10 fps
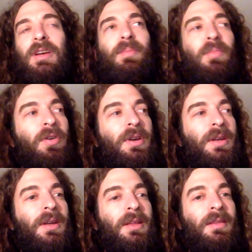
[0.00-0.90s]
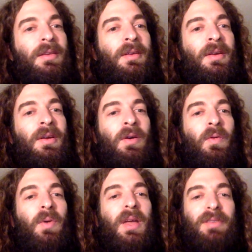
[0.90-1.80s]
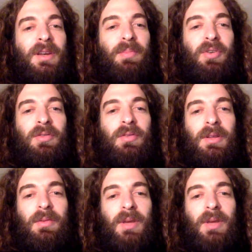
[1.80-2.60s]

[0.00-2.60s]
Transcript: And more than that, we have an opportunity,